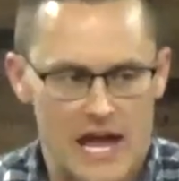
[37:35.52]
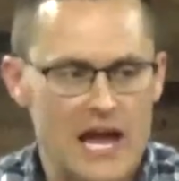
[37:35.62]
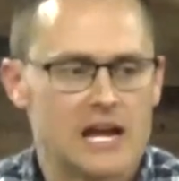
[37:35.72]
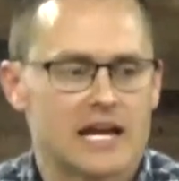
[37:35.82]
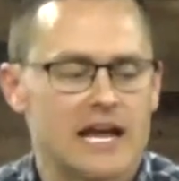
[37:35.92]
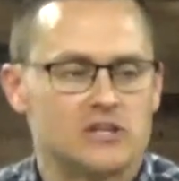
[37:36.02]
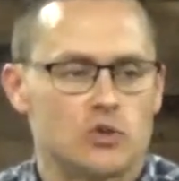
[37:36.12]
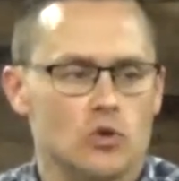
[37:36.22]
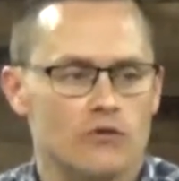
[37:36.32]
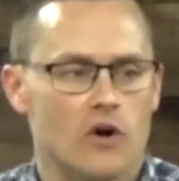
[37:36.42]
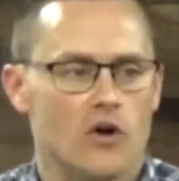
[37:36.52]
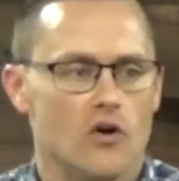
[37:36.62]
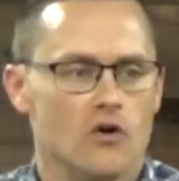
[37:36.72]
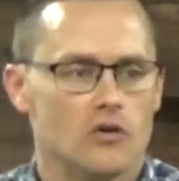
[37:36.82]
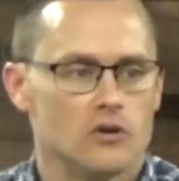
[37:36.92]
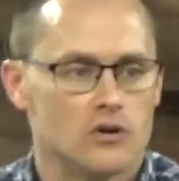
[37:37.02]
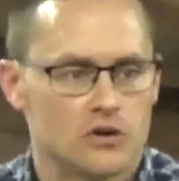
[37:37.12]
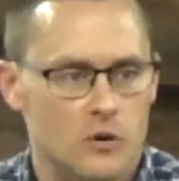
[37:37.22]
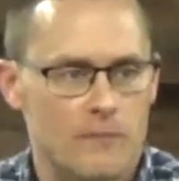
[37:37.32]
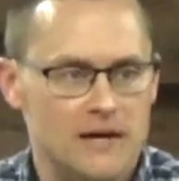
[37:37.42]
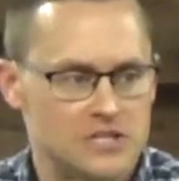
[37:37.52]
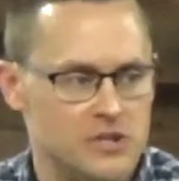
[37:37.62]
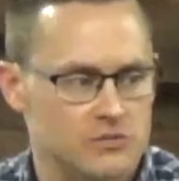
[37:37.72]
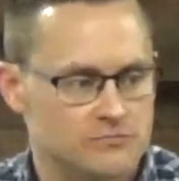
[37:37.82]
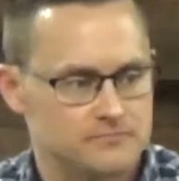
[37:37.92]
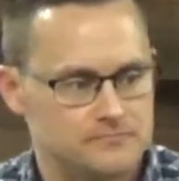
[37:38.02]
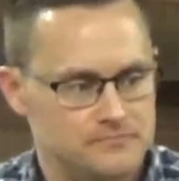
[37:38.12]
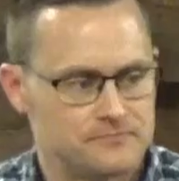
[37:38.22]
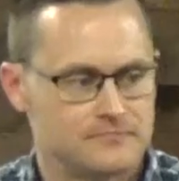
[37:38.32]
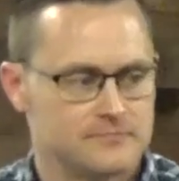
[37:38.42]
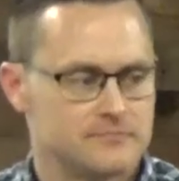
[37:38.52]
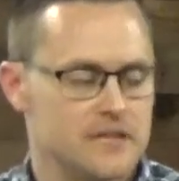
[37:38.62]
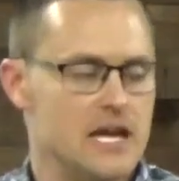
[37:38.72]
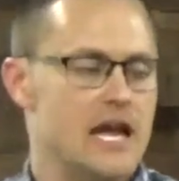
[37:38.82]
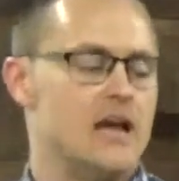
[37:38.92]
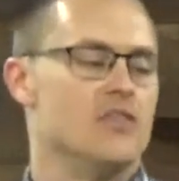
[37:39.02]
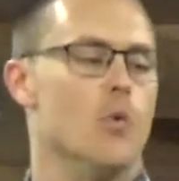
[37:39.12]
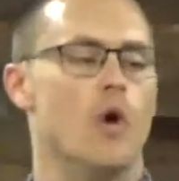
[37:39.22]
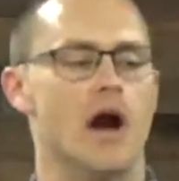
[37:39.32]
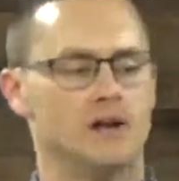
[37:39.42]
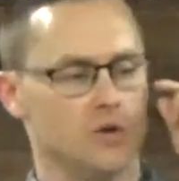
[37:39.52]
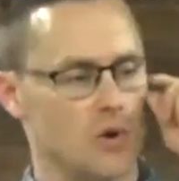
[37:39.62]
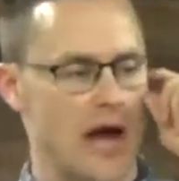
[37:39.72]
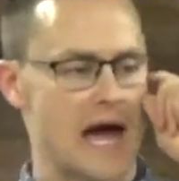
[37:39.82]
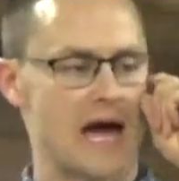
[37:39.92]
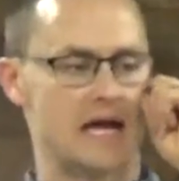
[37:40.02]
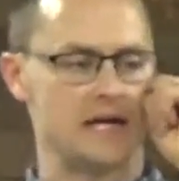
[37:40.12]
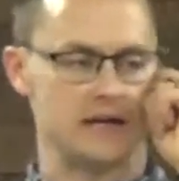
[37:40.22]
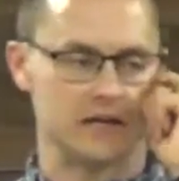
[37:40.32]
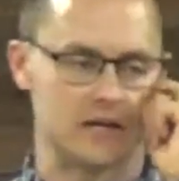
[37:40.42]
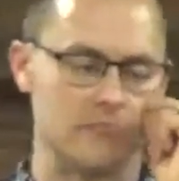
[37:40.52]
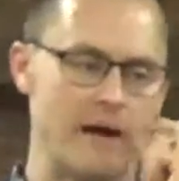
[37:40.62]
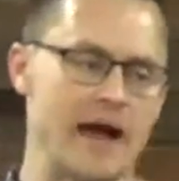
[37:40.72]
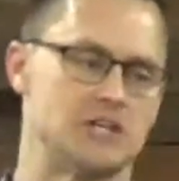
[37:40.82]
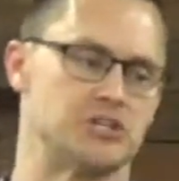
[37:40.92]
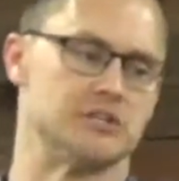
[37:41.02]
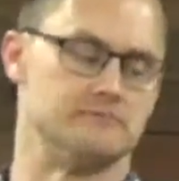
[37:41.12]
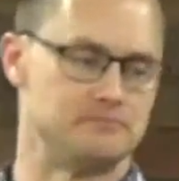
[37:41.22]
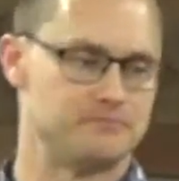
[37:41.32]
El que tuvo compasión. The one who had compassion.